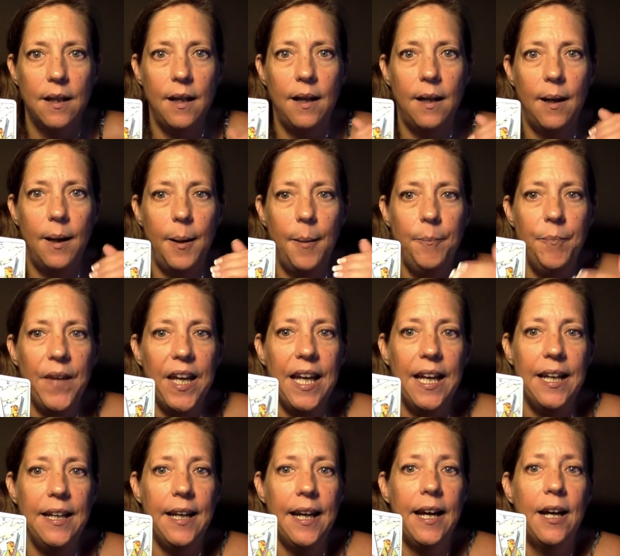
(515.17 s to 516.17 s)

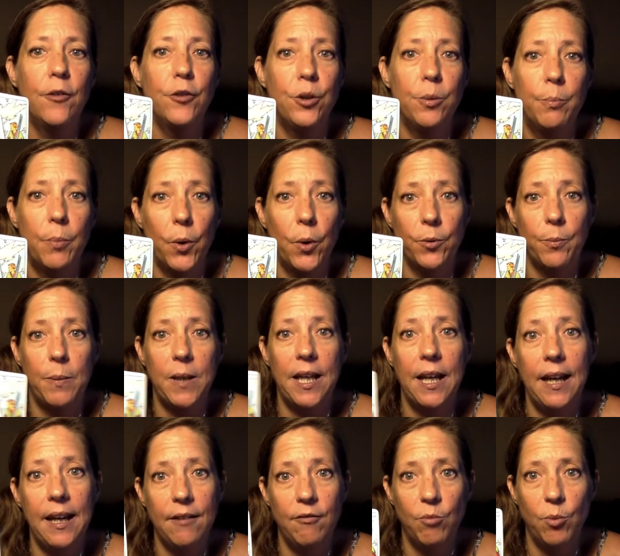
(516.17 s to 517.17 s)
and how you both
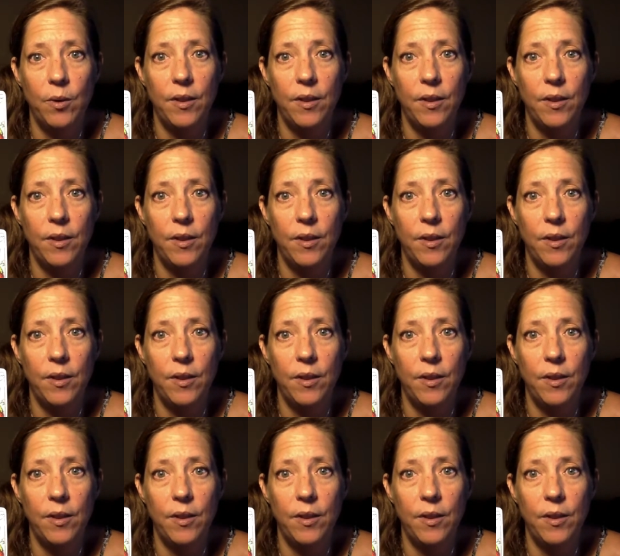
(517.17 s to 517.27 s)
behave